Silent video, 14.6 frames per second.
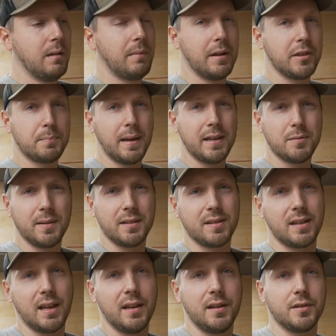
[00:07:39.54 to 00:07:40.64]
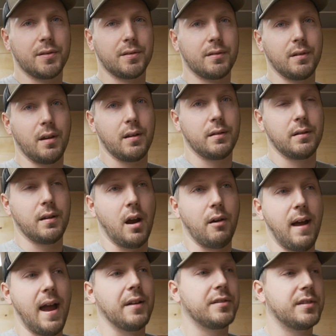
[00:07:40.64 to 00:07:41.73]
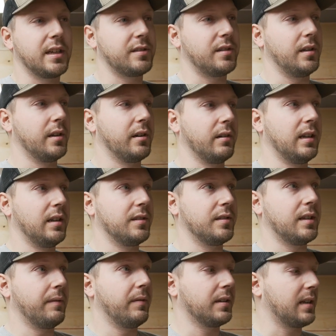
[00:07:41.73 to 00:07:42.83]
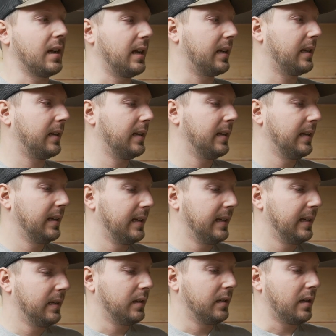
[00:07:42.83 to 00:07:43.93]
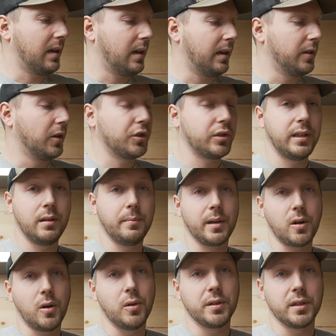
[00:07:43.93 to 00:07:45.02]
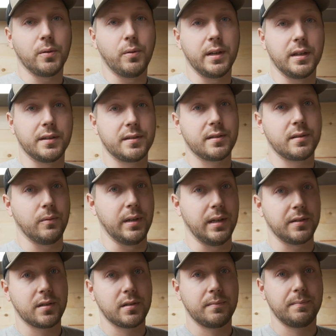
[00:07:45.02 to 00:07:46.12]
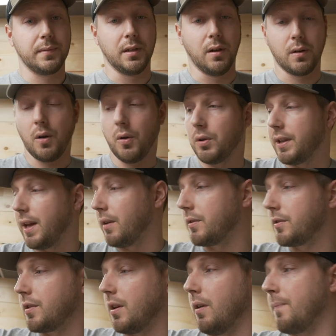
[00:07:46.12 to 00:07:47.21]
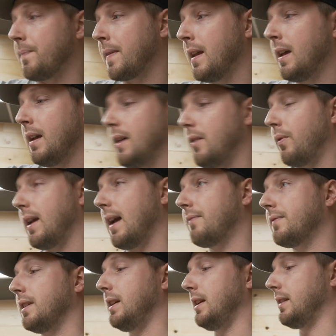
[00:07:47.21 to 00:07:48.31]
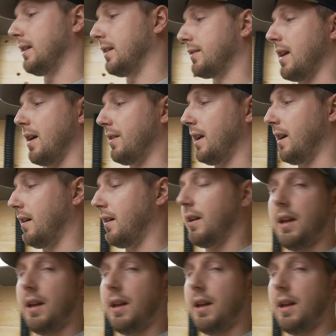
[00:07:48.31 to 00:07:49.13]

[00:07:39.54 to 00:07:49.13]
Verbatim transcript: My basement stays around 60 degrees, give or take. Usually a little bit colder when it's cold out. So we have to heat this down here.